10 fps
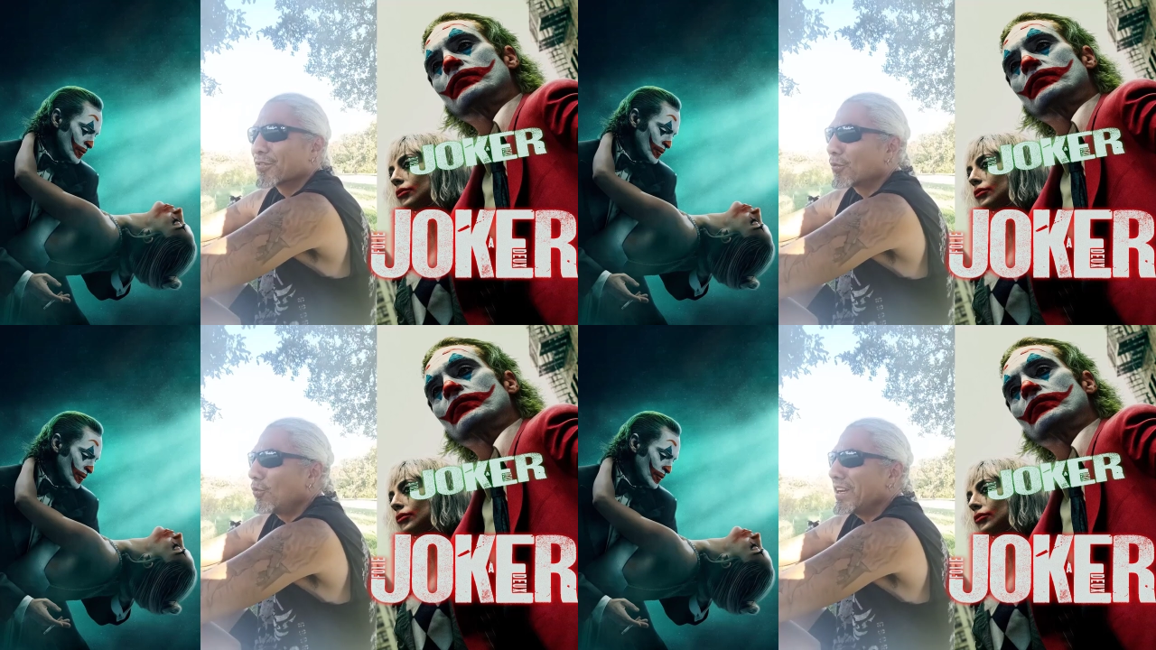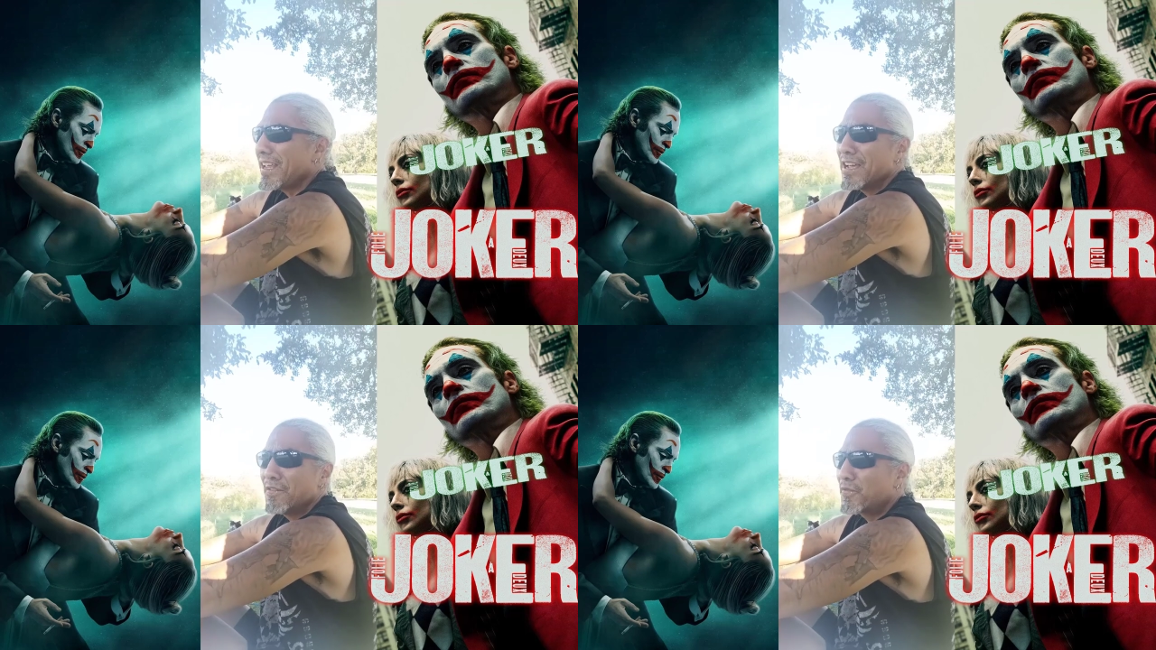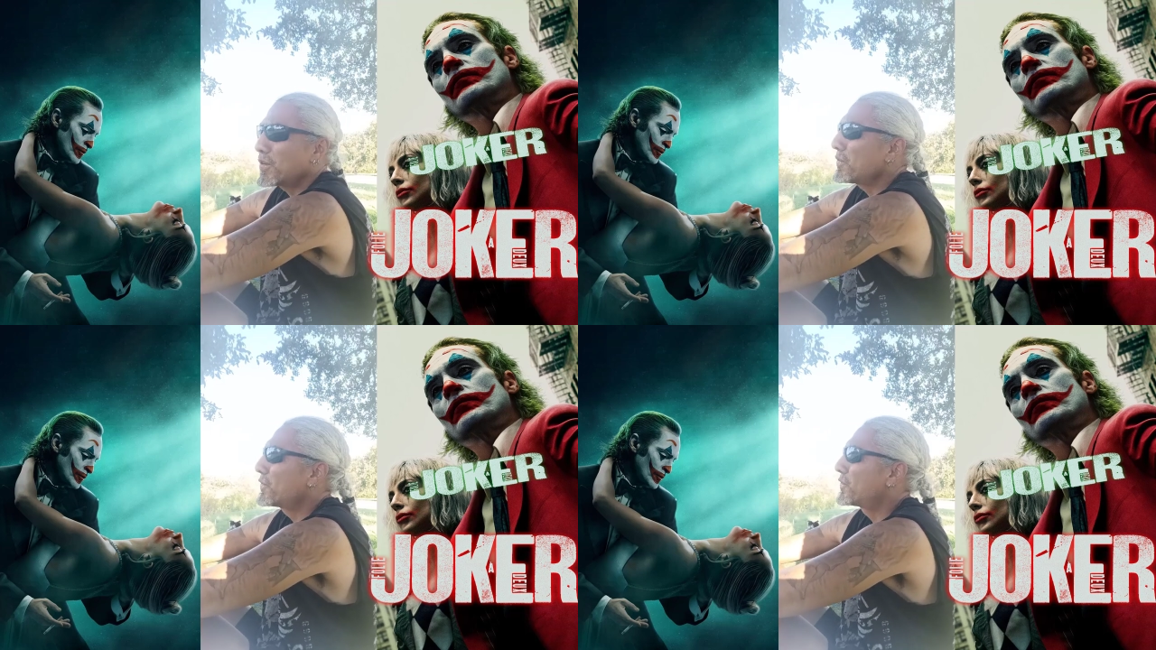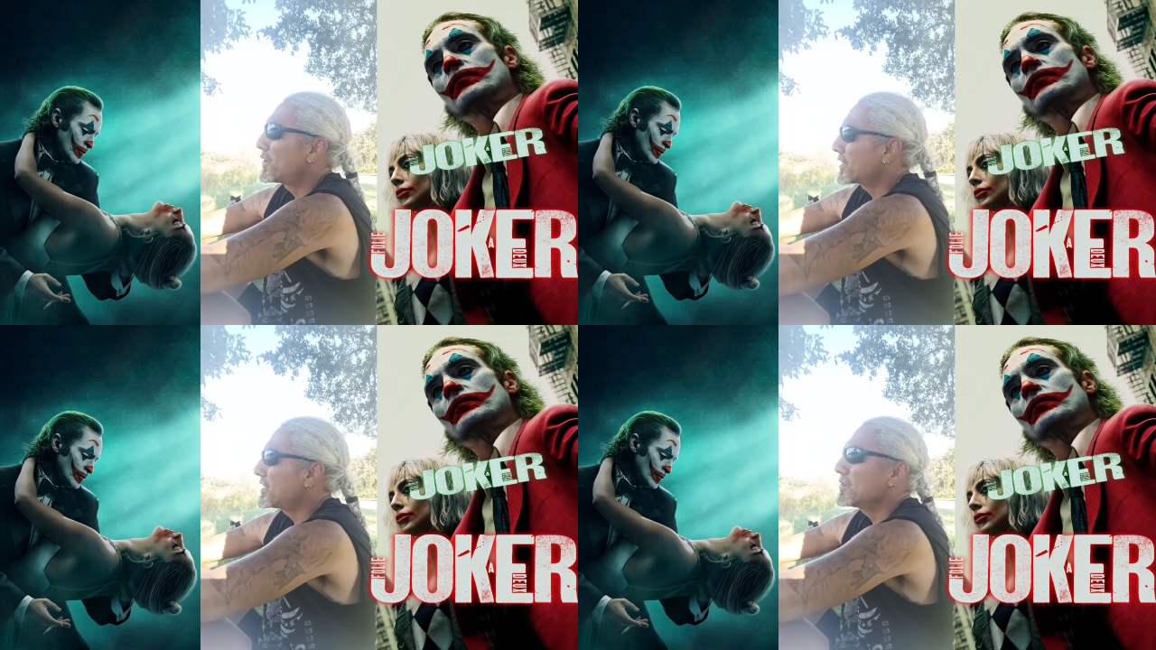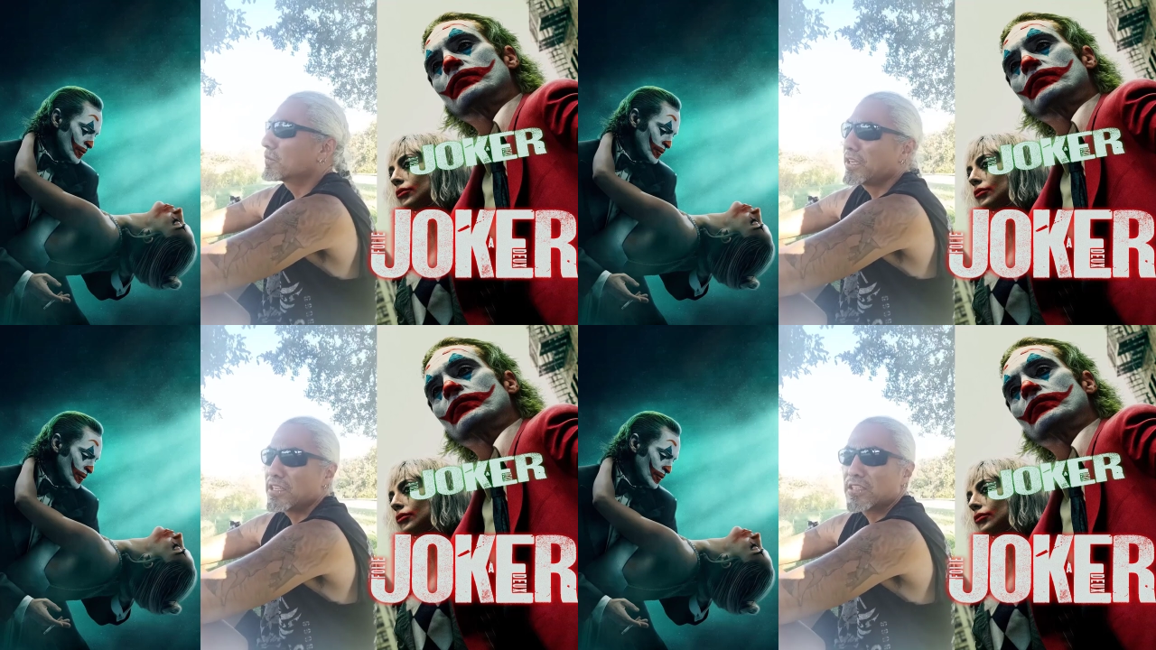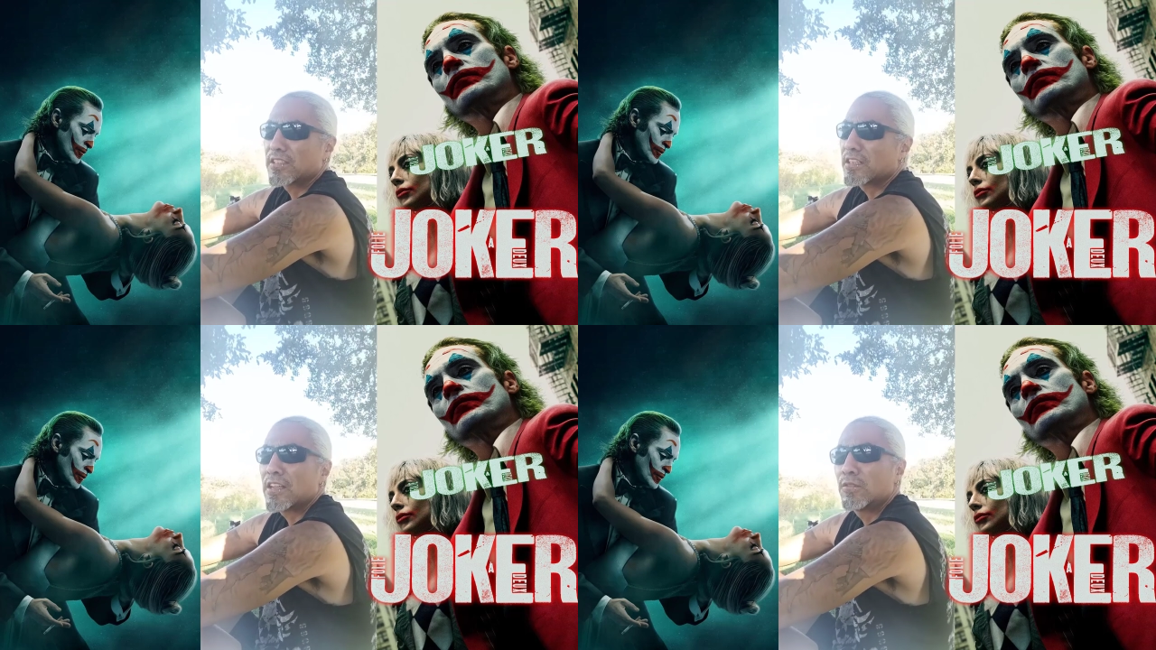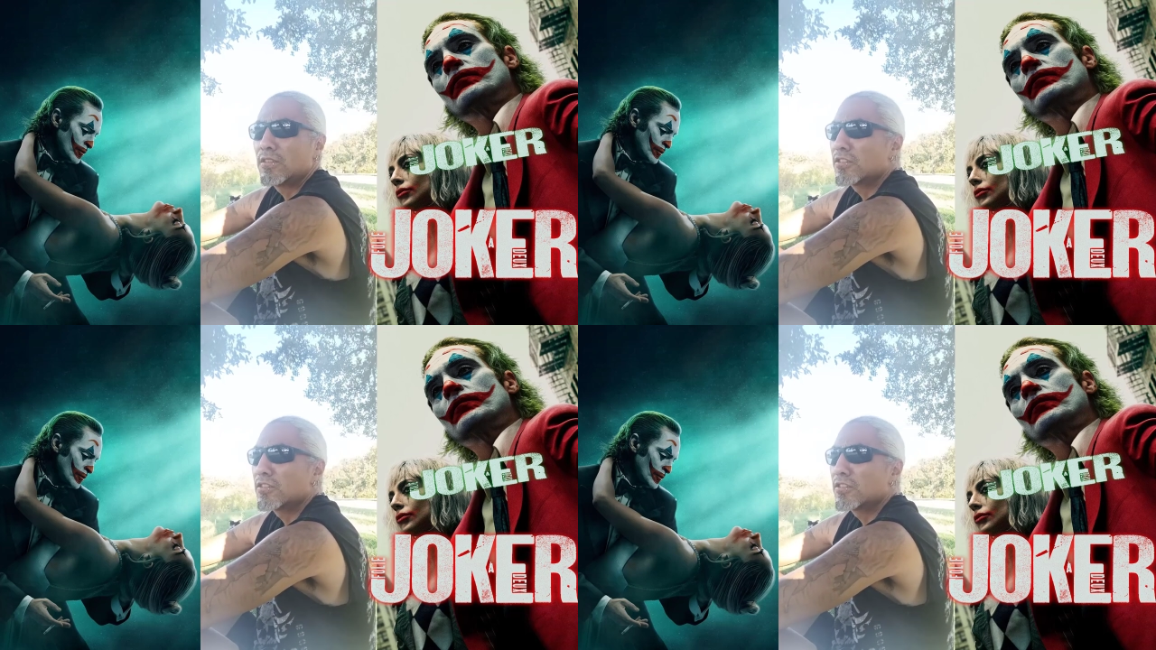Speaker 1: for whatever fucking reason that I don't